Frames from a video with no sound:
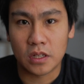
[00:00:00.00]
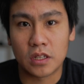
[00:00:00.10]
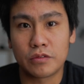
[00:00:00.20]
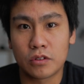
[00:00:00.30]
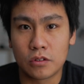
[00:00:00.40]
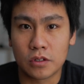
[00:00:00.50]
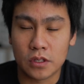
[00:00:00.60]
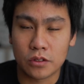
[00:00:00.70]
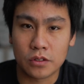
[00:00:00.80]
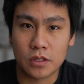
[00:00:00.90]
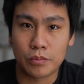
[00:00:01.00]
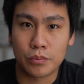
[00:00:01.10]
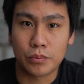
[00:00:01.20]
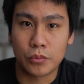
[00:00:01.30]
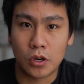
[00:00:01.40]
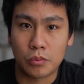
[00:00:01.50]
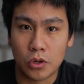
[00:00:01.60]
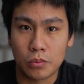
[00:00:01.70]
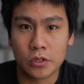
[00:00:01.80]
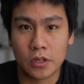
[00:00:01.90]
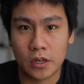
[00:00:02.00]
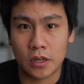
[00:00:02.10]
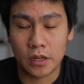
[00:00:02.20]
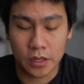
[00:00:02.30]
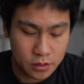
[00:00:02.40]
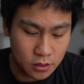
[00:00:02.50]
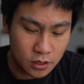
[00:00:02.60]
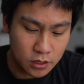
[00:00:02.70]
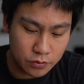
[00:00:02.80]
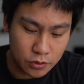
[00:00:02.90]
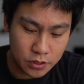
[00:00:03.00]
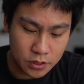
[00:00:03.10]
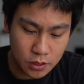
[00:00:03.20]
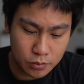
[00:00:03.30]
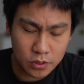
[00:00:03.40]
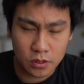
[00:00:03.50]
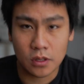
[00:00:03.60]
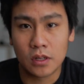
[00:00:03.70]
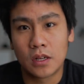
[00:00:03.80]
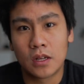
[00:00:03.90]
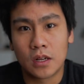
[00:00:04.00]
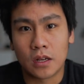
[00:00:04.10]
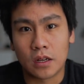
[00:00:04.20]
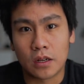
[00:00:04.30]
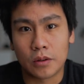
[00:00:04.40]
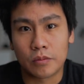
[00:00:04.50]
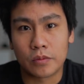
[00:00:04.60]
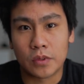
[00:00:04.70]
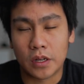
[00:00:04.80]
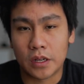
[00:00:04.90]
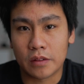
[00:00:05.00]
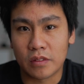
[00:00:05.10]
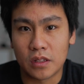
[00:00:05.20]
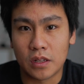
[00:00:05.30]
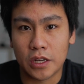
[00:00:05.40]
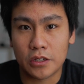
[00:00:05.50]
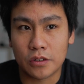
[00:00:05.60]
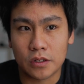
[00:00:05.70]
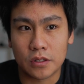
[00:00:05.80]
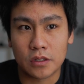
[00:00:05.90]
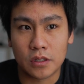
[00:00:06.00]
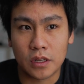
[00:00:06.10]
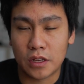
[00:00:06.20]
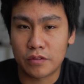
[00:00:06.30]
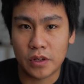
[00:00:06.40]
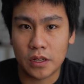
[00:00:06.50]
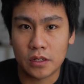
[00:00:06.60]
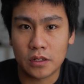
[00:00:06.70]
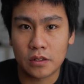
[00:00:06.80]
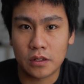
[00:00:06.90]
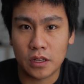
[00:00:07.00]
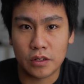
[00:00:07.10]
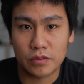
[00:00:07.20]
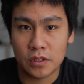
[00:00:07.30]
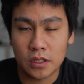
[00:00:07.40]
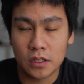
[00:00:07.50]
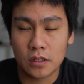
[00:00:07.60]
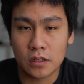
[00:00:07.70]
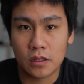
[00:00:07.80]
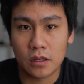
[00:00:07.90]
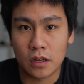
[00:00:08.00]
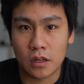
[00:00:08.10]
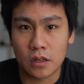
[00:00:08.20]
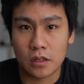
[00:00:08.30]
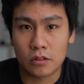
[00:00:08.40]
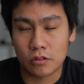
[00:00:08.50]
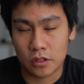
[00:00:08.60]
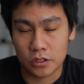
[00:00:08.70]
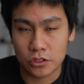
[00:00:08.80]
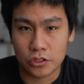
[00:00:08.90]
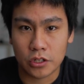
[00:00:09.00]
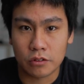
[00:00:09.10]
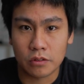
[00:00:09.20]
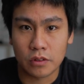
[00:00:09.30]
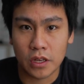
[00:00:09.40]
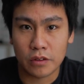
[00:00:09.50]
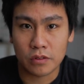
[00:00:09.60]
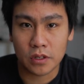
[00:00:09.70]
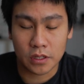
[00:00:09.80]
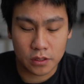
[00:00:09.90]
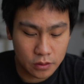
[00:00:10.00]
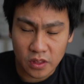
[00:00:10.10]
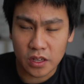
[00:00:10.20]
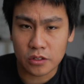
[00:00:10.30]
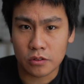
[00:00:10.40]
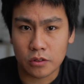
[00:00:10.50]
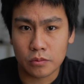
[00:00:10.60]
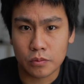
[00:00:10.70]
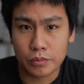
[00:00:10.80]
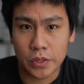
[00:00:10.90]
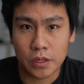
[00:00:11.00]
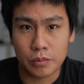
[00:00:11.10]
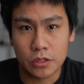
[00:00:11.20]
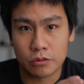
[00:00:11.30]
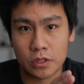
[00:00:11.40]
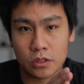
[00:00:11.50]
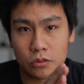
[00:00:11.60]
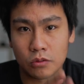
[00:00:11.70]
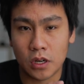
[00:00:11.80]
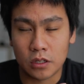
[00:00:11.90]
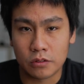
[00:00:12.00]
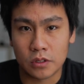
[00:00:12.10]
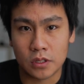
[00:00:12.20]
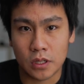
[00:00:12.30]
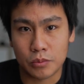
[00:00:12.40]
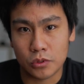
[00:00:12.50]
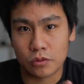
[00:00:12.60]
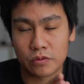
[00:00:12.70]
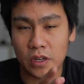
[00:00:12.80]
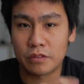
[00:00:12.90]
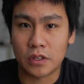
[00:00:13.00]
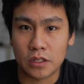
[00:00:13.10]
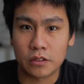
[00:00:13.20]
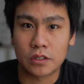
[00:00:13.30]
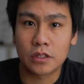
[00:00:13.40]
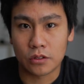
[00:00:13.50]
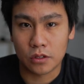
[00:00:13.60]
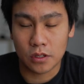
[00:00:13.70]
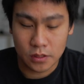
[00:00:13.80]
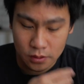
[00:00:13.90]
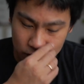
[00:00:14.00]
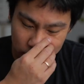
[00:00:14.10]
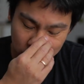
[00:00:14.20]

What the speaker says: And if you look into some more popular SLRs, for example, like the Nikon FN, FE, or general the F line, there you pay between $200 up to $500.